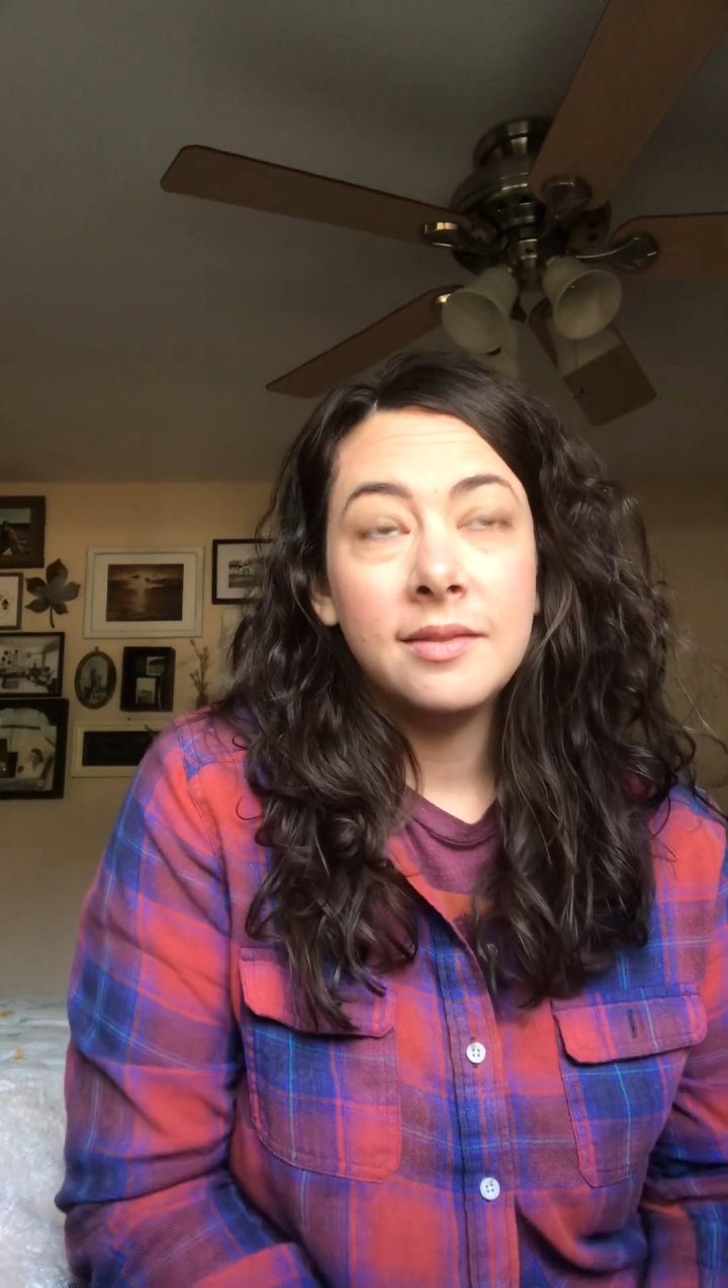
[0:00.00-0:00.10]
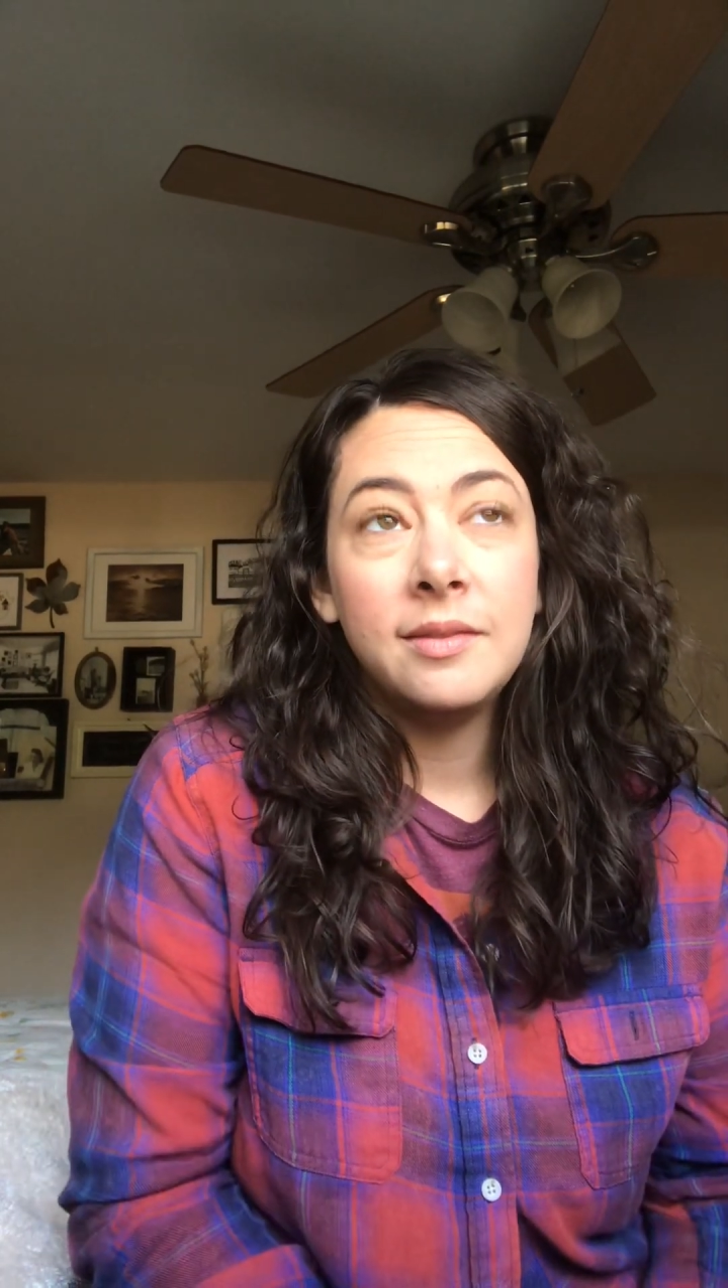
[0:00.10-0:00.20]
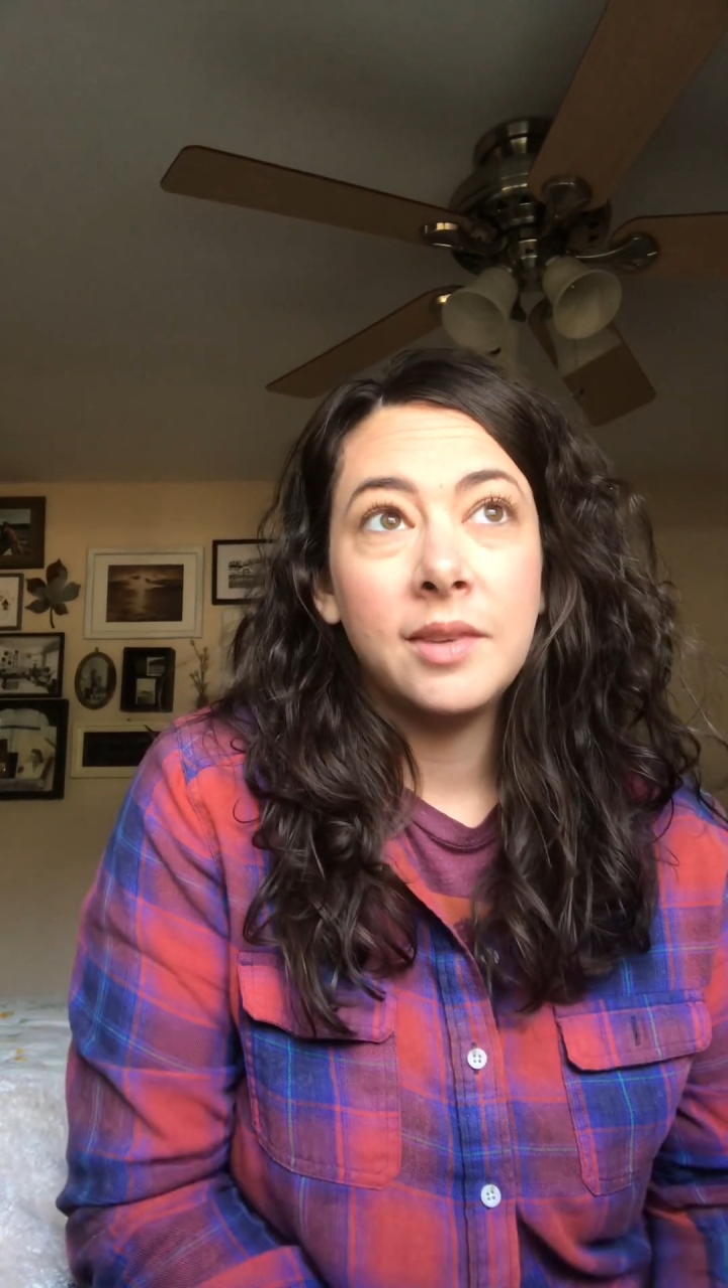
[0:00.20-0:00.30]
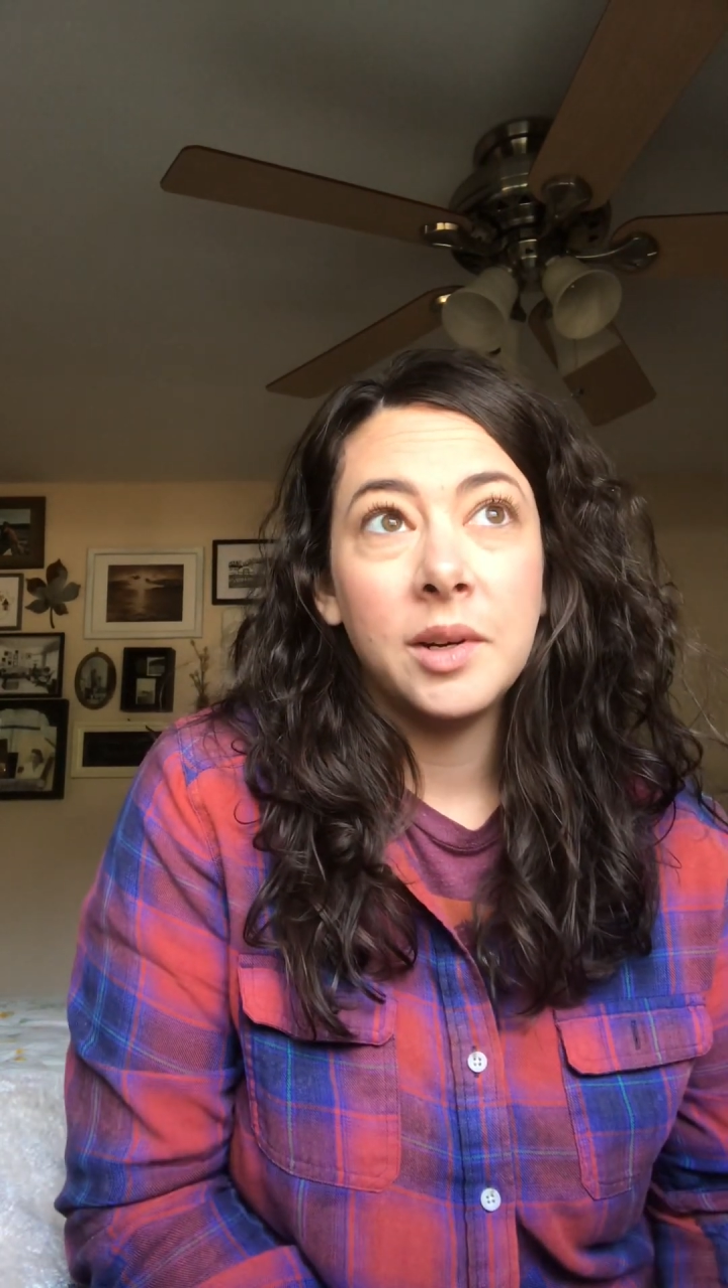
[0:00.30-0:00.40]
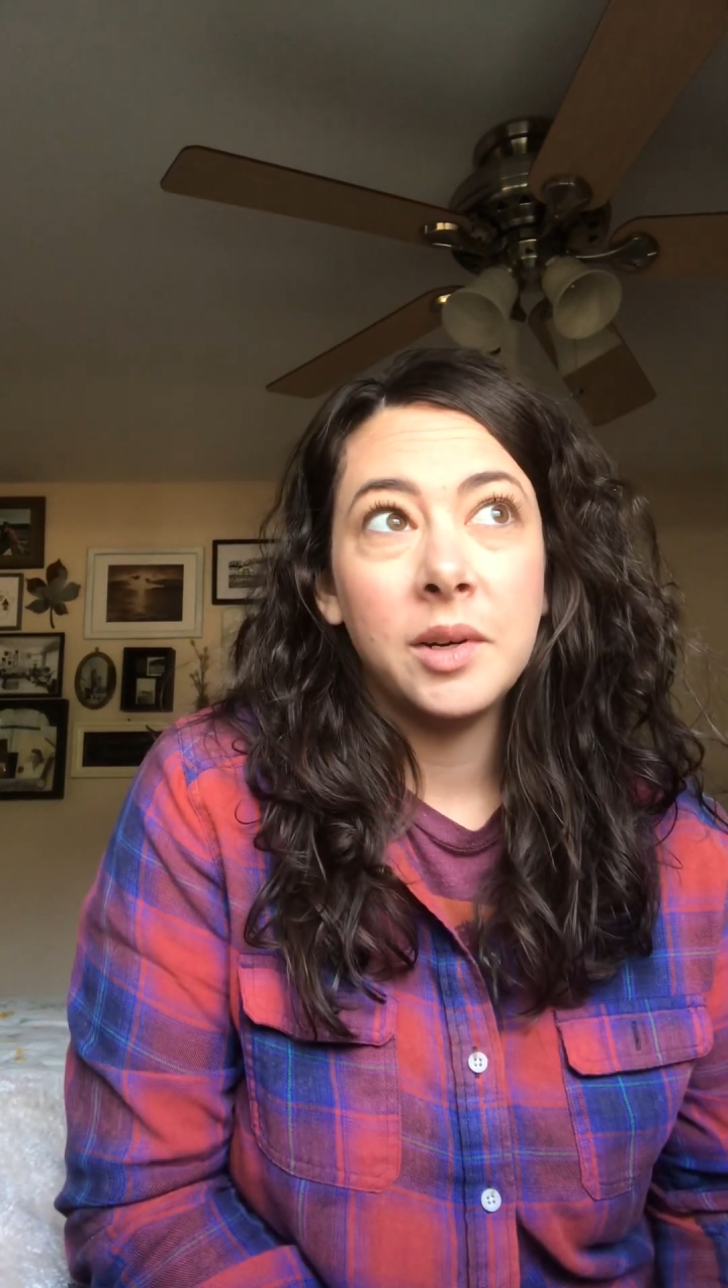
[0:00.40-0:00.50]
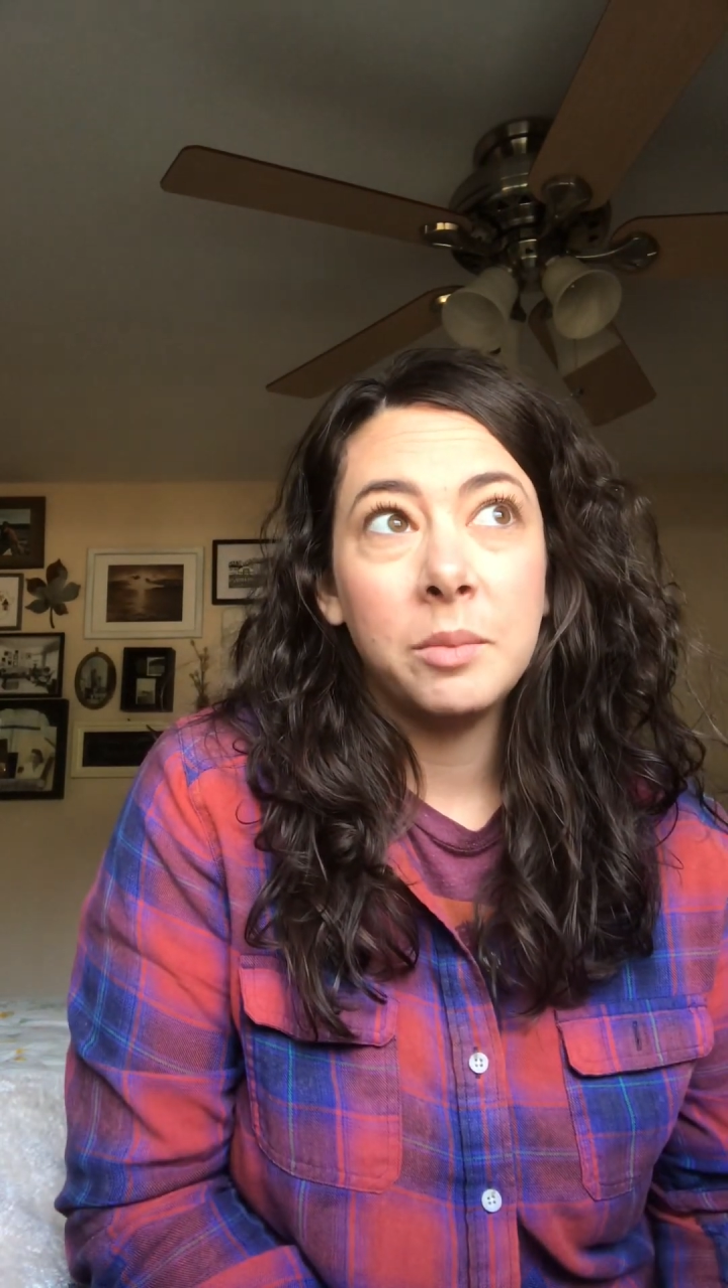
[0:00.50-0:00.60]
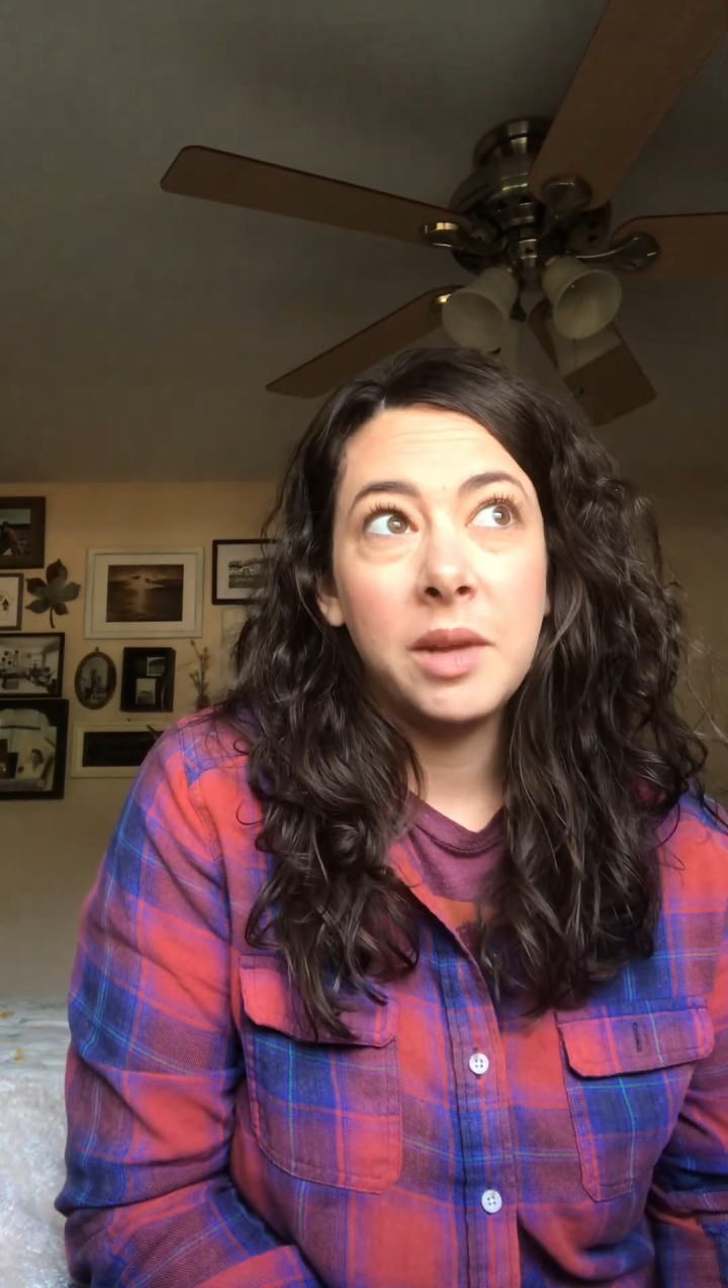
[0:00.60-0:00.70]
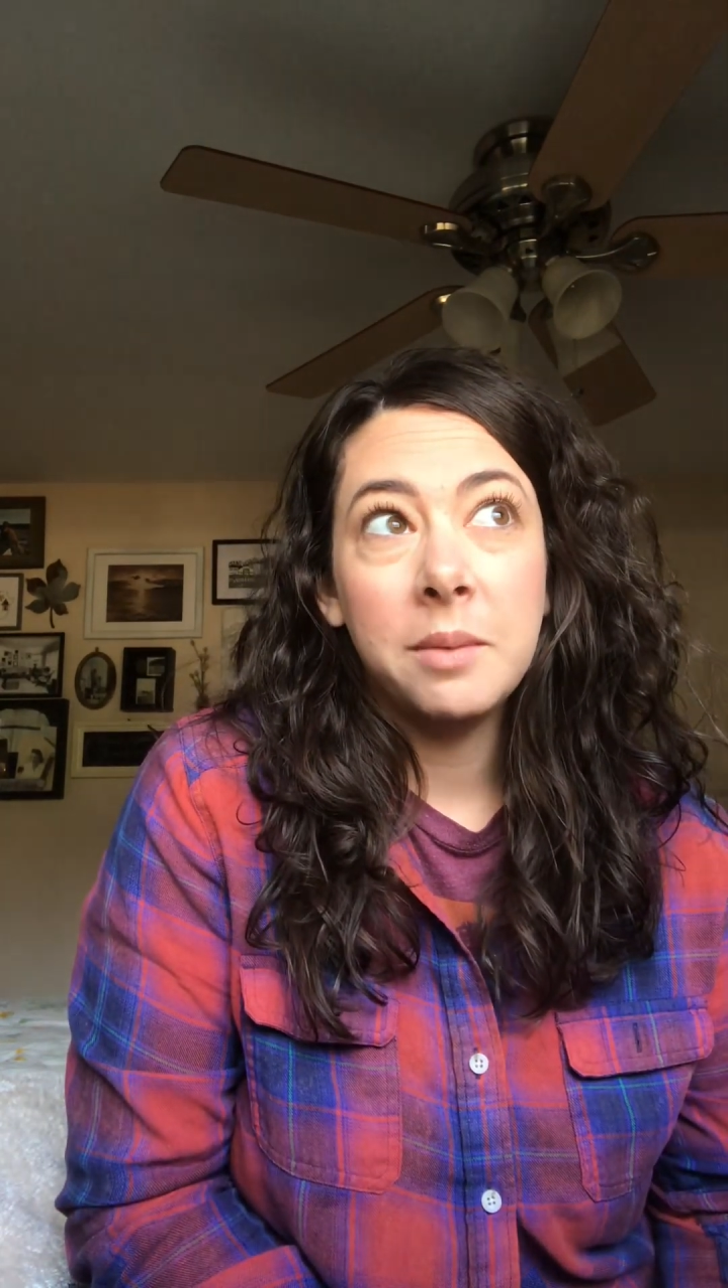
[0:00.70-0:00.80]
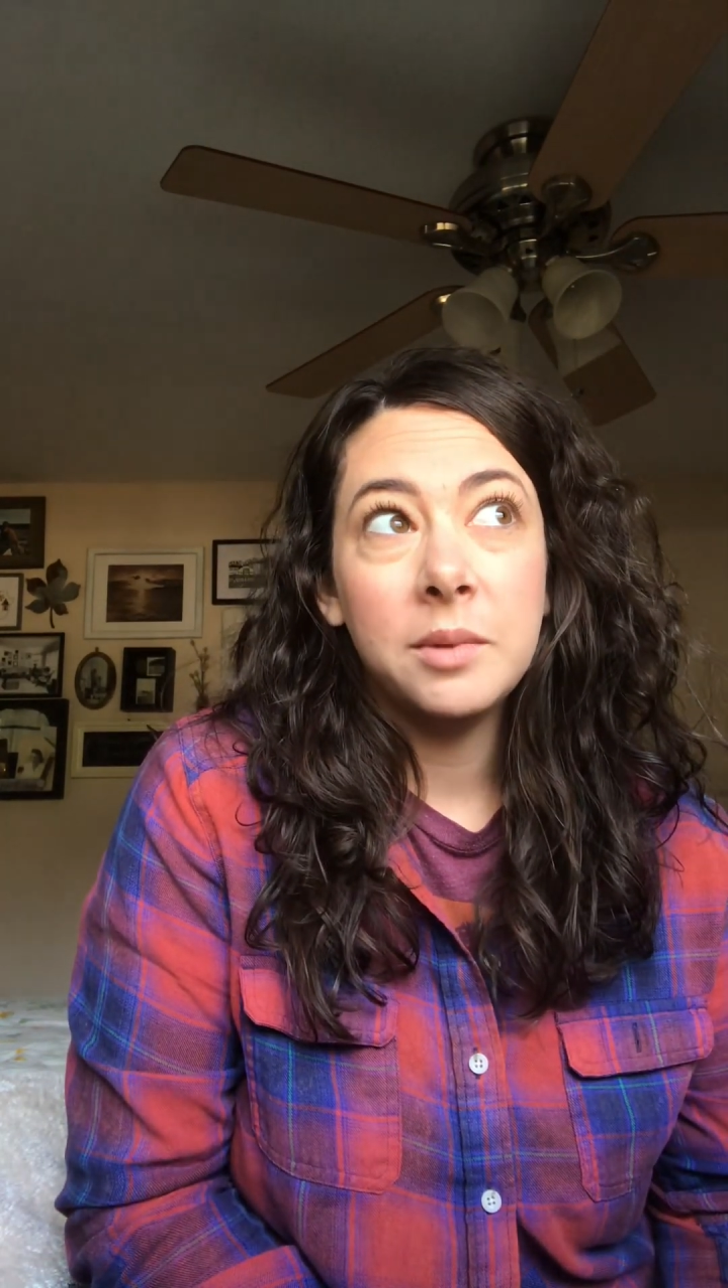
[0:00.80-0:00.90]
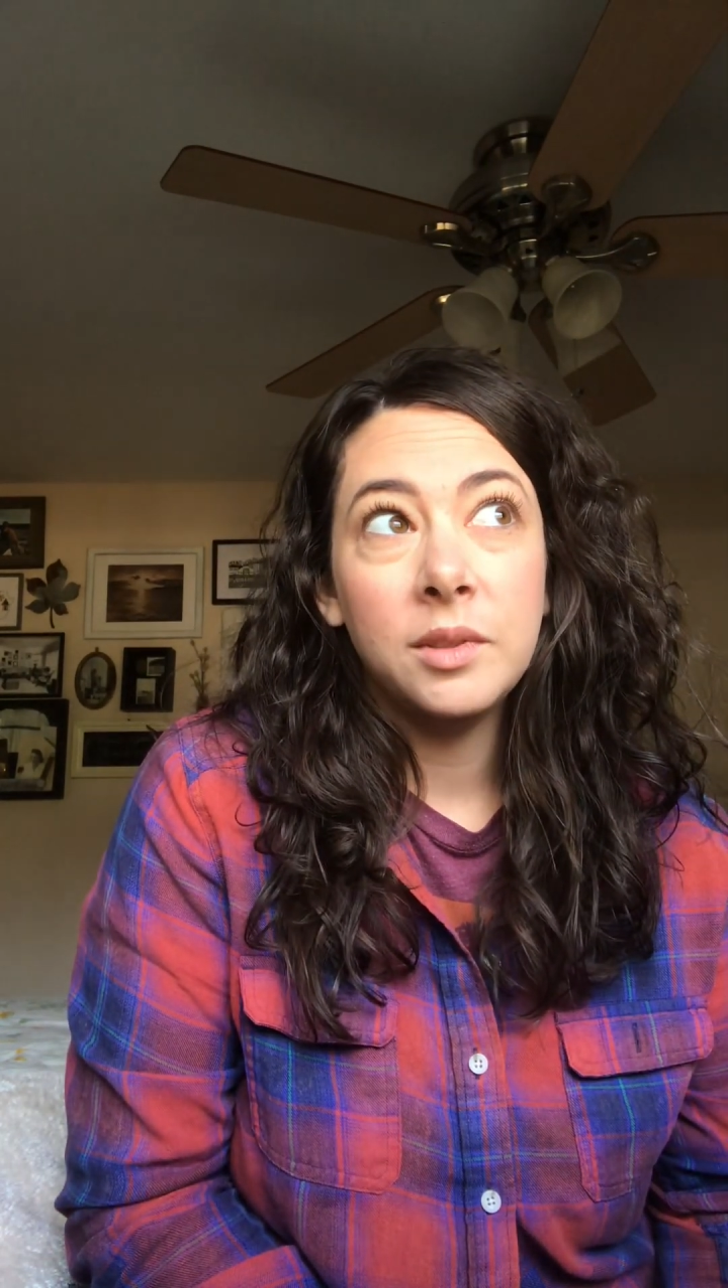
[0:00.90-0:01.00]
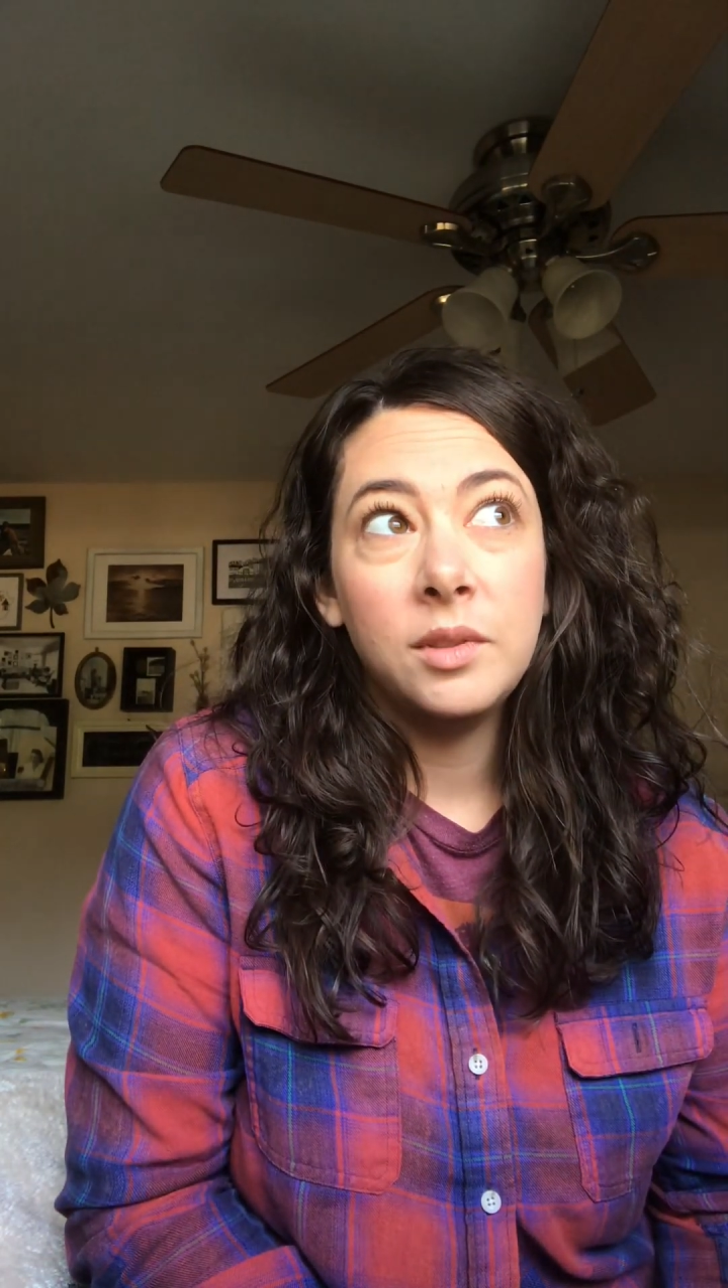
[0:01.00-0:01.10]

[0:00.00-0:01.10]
for her to be able